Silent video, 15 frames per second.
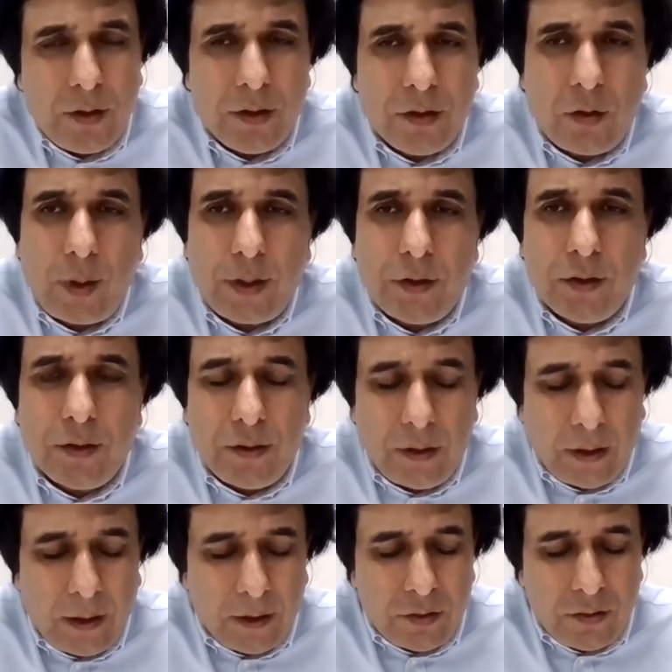to this
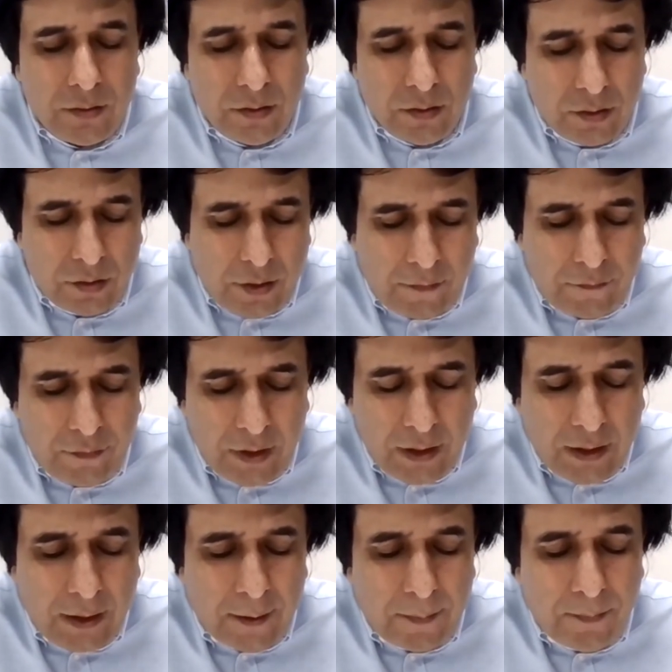question, uh,
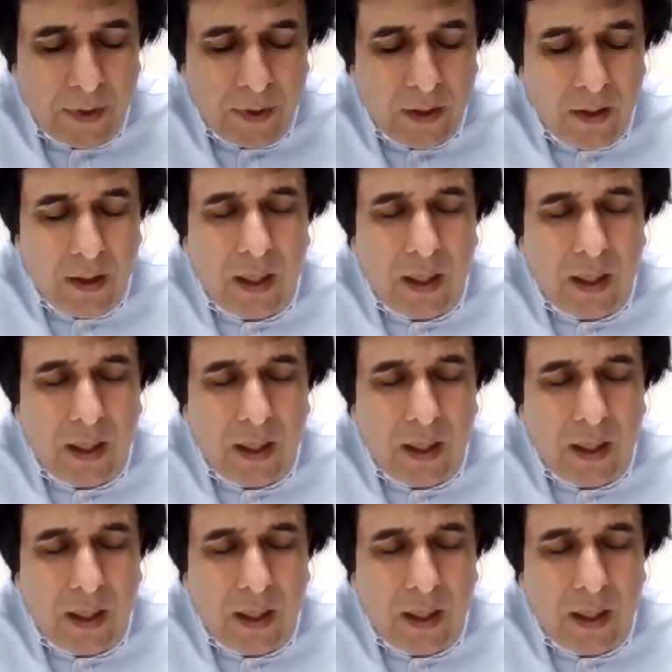Jeffrey, um,